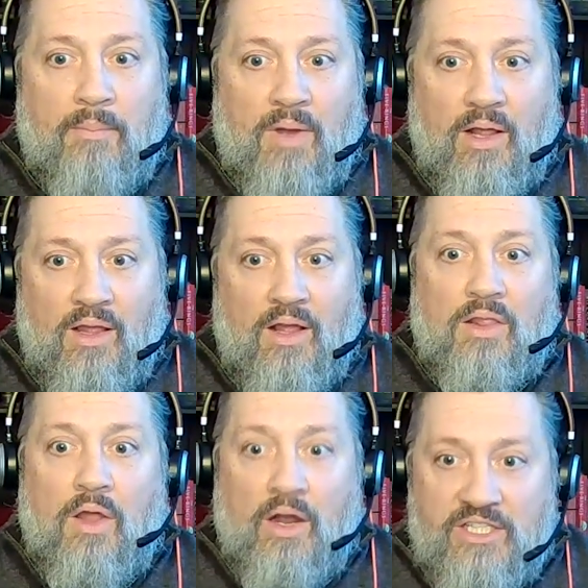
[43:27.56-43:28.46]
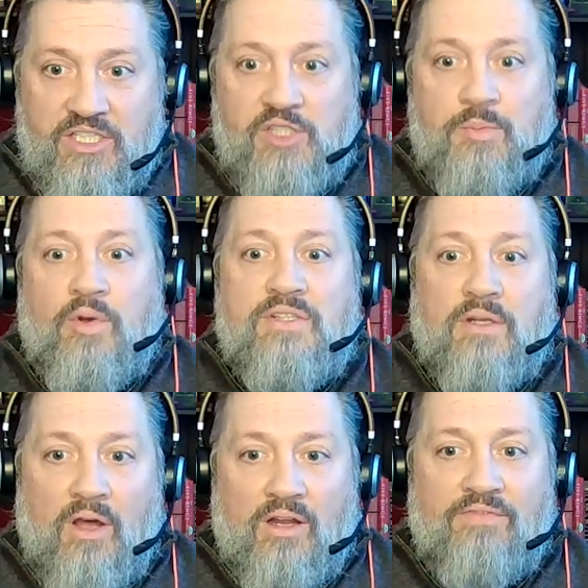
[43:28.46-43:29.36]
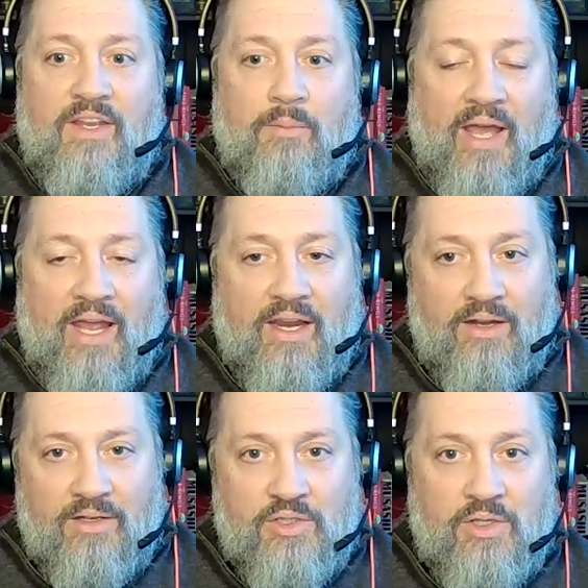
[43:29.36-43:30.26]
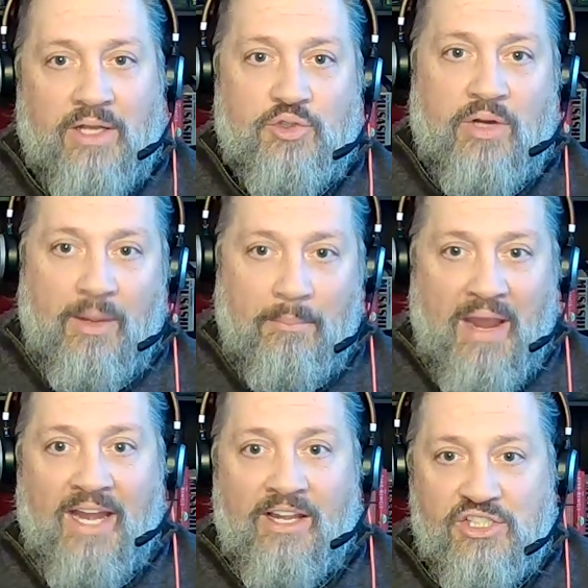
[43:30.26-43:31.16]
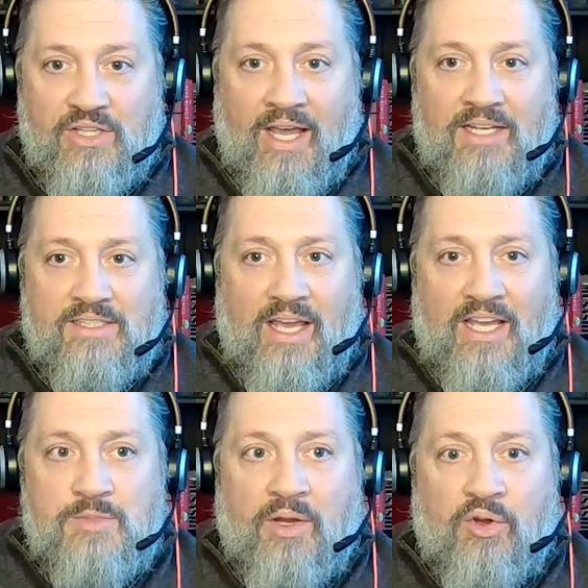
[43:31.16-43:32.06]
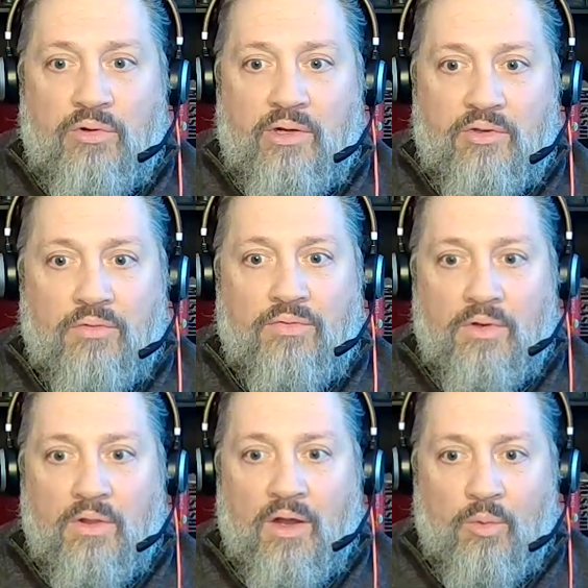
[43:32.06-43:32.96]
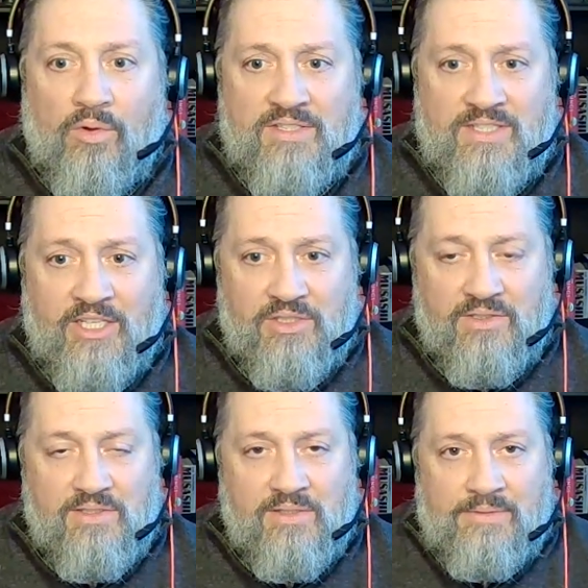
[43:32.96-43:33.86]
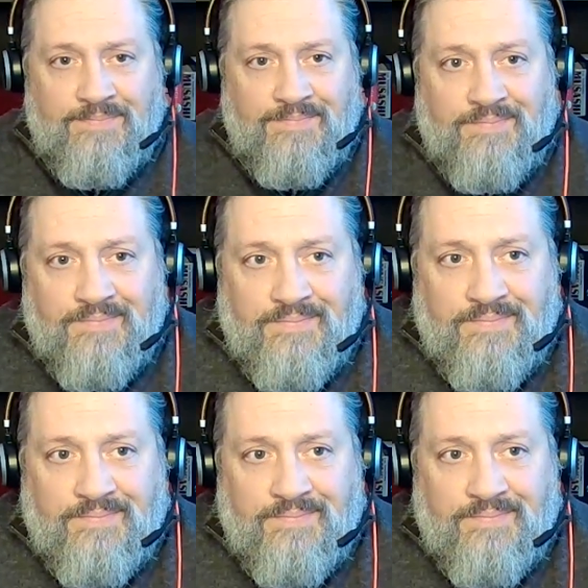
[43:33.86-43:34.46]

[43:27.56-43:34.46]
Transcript: a lot of touch points and a lot of feedback, and trying to manage that has been critical for a lot of organizations.